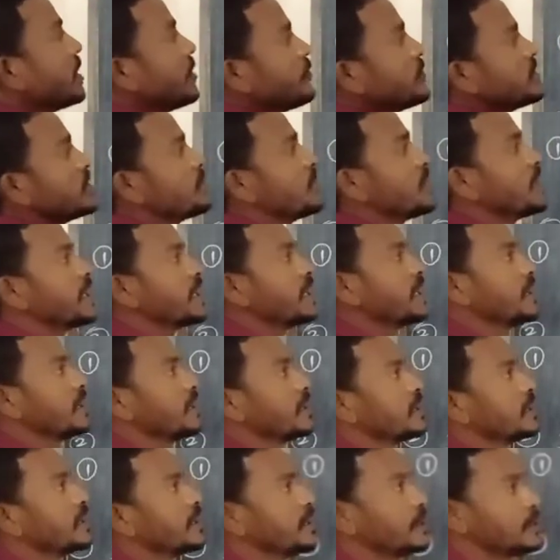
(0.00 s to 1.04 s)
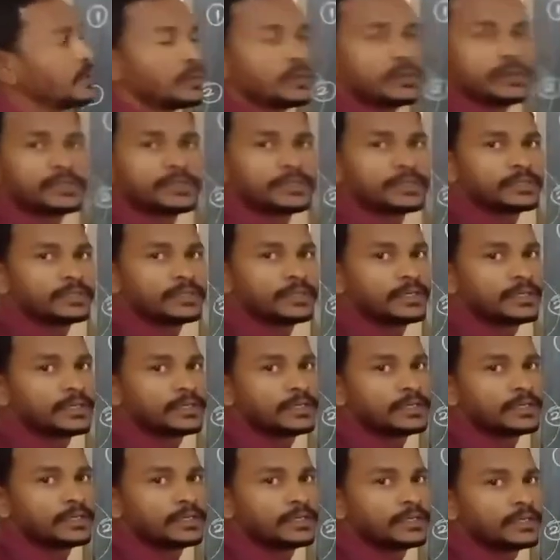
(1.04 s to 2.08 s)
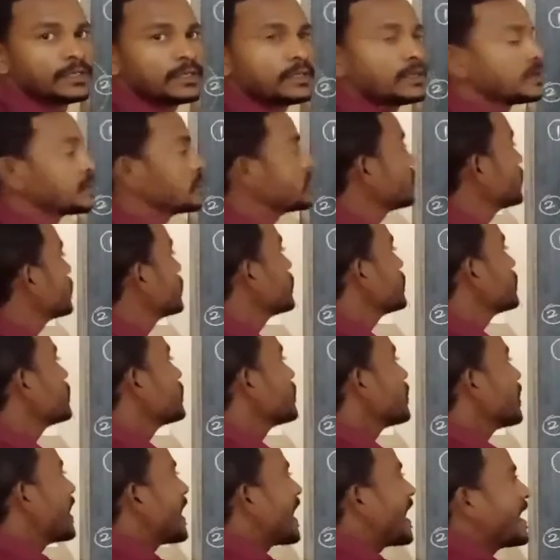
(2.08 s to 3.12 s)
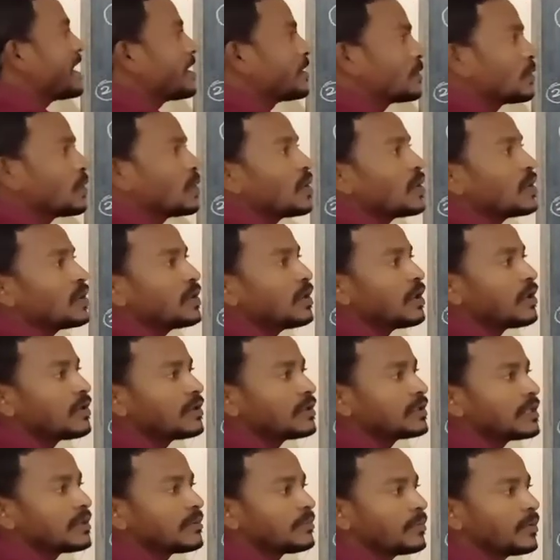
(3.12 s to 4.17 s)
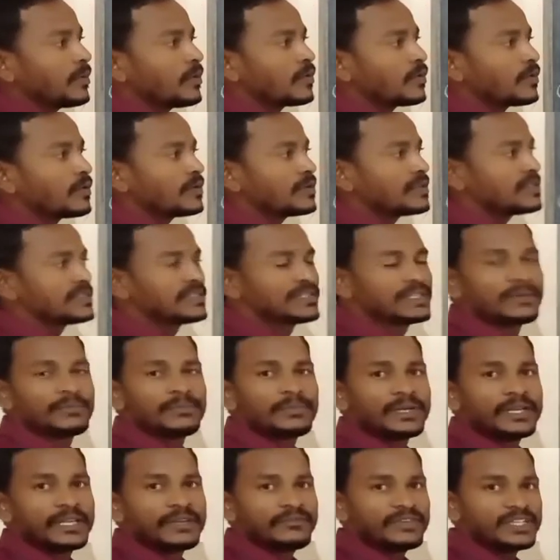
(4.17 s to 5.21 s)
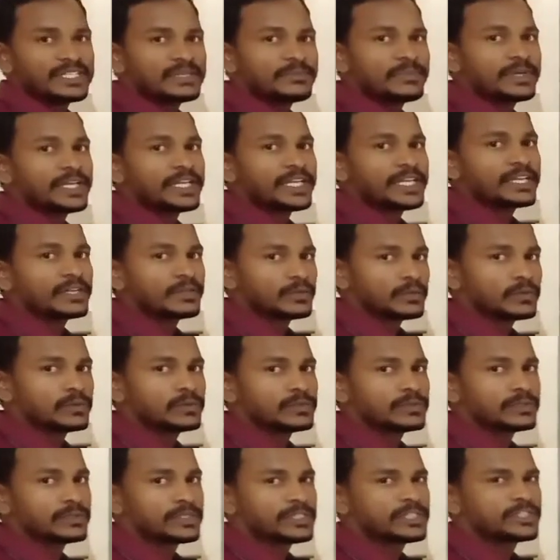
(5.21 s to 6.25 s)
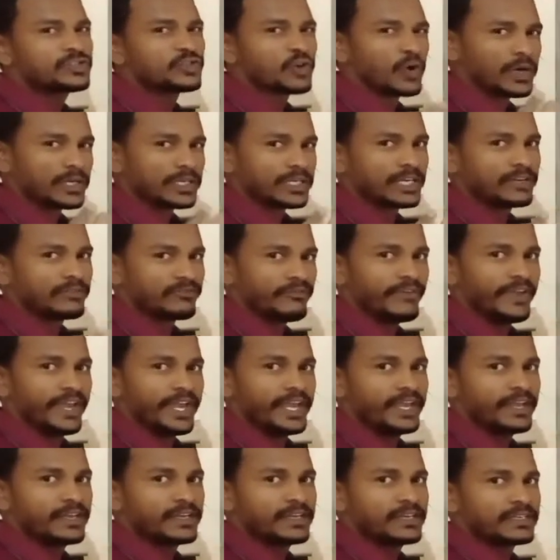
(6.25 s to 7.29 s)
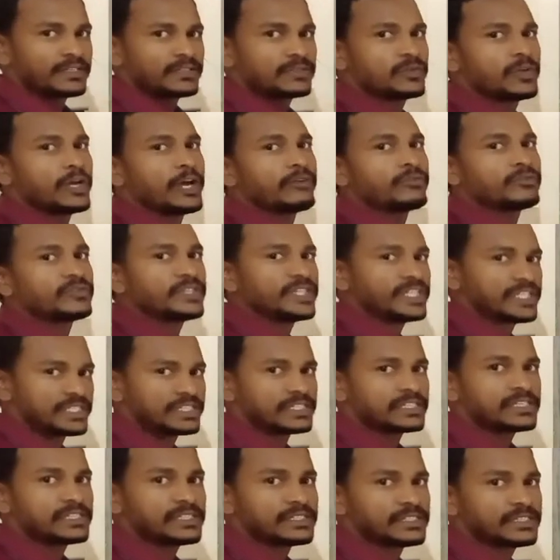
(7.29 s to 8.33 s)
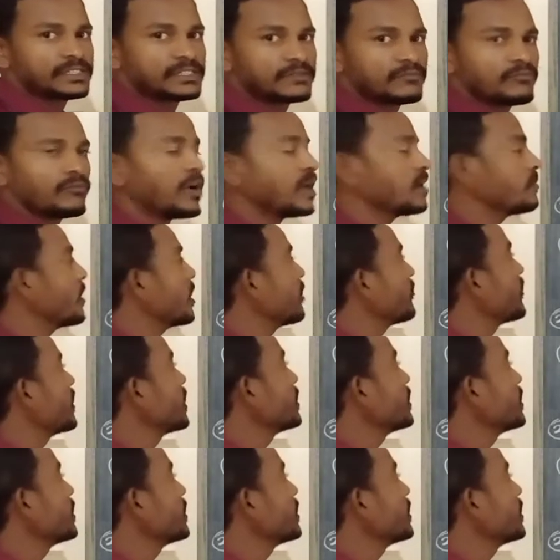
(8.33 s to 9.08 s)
divisibility rules. So I wrote on the board some divisibility rules in shortcut way. So we have discussed one by